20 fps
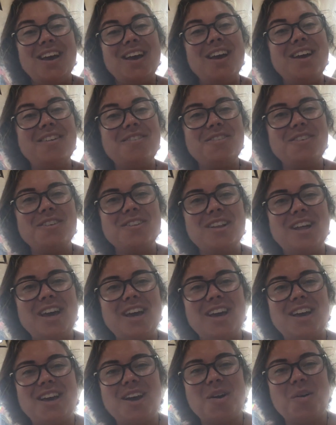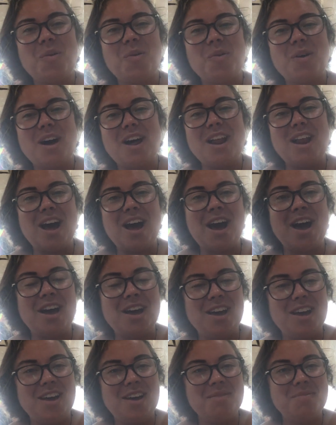If you like what
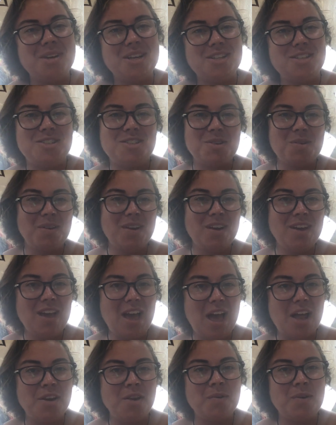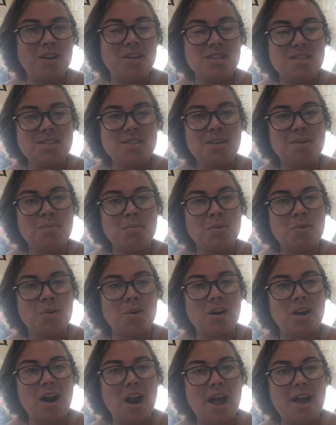I'm doing and you want to see more,